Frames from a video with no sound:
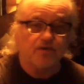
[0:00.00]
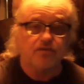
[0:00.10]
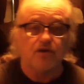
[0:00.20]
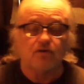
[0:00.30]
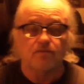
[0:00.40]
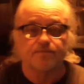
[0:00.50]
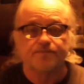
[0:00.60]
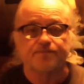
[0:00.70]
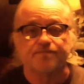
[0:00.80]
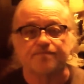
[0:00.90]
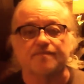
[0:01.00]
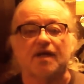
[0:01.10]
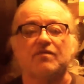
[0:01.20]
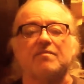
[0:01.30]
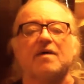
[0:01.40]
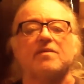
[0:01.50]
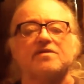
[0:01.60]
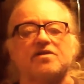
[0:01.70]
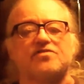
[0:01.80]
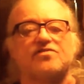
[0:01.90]
what I'm going to do. And
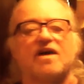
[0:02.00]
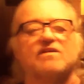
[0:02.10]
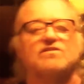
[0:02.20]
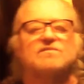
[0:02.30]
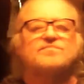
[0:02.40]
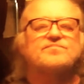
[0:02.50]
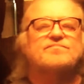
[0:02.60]
remember what this says.